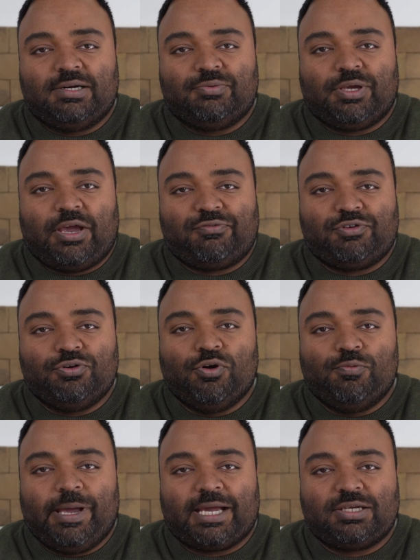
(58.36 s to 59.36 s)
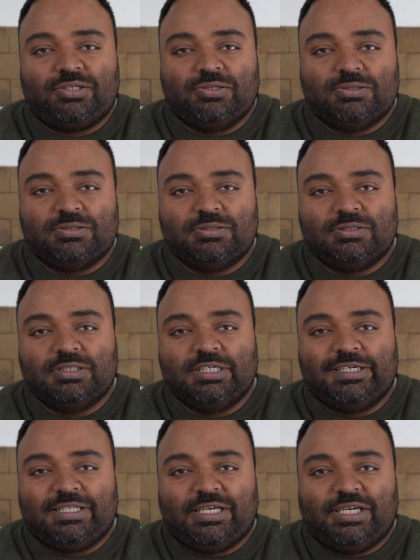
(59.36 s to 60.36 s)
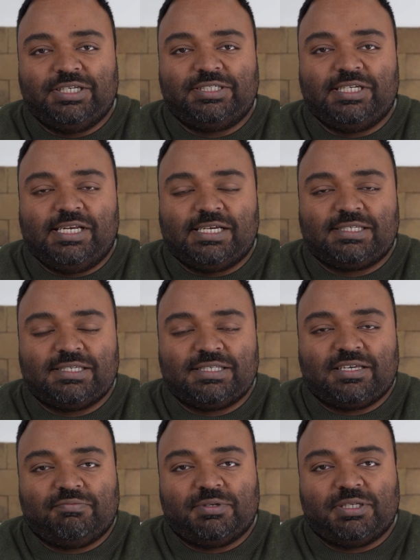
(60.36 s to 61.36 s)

we have to go back to the history lessons I've